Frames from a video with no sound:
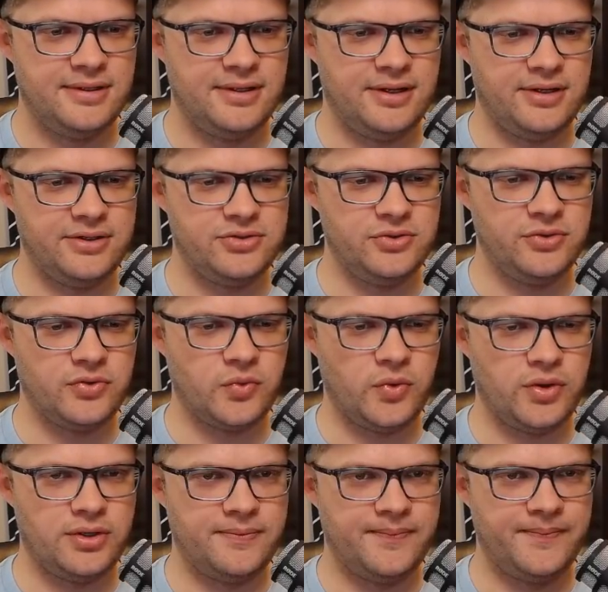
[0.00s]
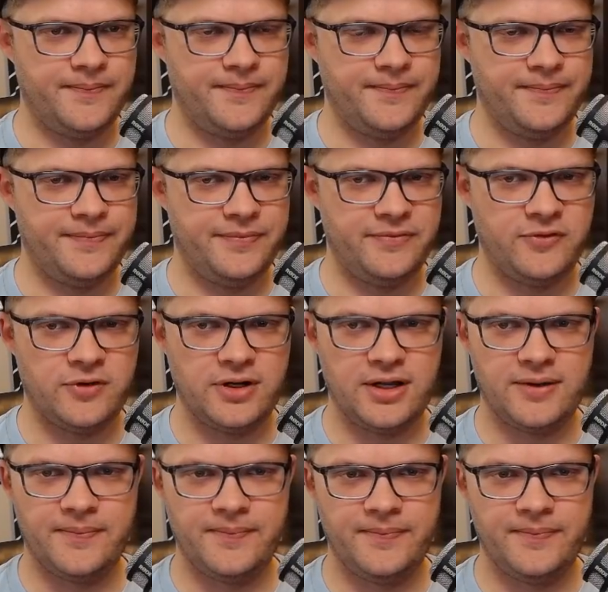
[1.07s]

I'll do it with one for now.